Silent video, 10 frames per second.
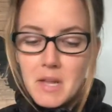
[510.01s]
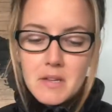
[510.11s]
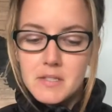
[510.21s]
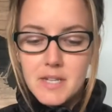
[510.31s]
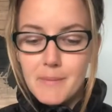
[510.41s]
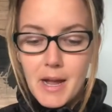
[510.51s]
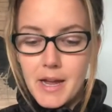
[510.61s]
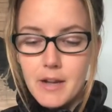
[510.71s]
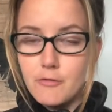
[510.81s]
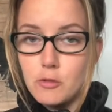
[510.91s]
"Stay
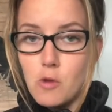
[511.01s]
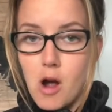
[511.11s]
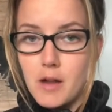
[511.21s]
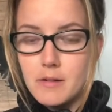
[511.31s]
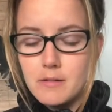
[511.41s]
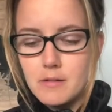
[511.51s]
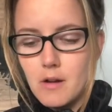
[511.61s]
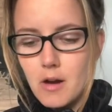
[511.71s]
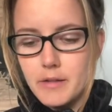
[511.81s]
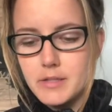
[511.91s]
behind if you want,"
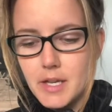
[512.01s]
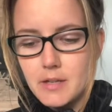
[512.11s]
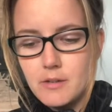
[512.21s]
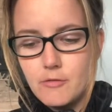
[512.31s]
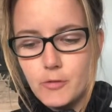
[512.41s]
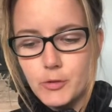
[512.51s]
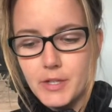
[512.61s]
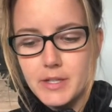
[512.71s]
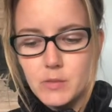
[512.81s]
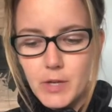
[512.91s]
Goth said, folding
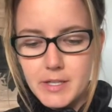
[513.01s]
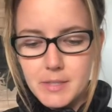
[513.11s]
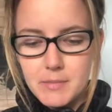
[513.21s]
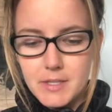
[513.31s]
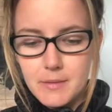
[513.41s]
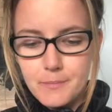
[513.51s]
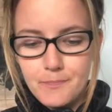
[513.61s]
his wingtips in.